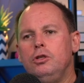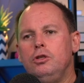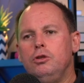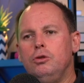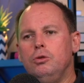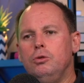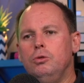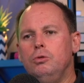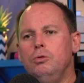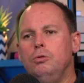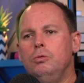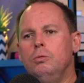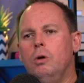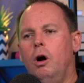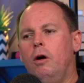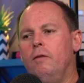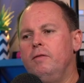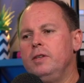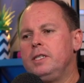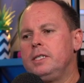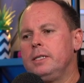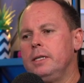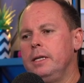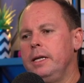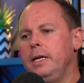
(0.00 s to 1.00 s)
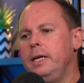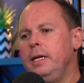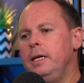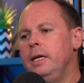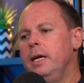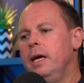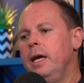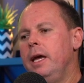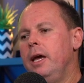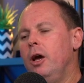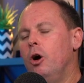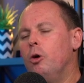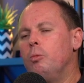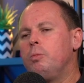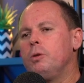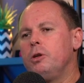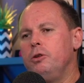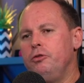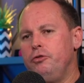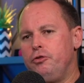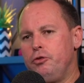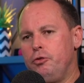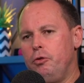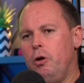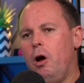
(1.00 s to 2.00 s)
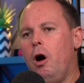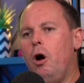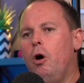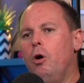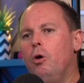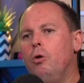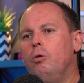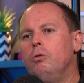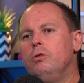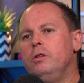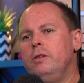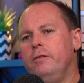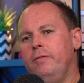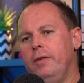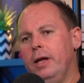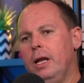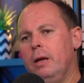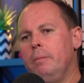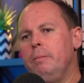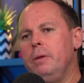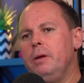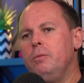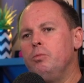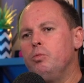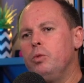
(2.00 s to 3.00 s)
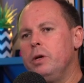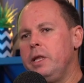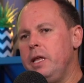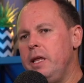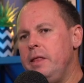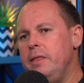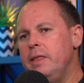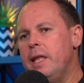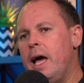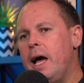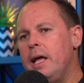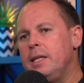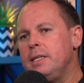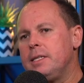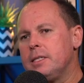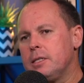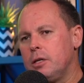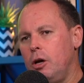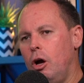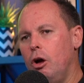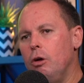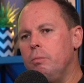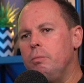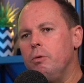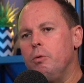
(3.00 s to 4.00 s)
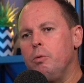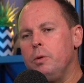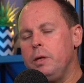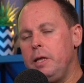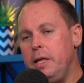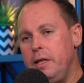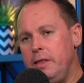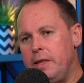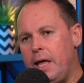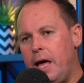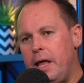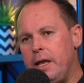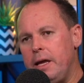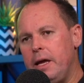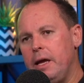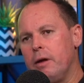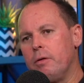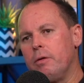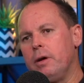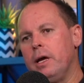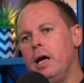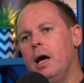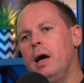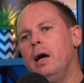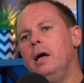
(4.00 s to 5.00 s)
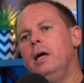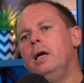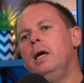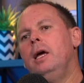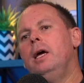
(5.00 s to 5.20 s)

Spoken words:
to obviously help control development within that scope or within that area.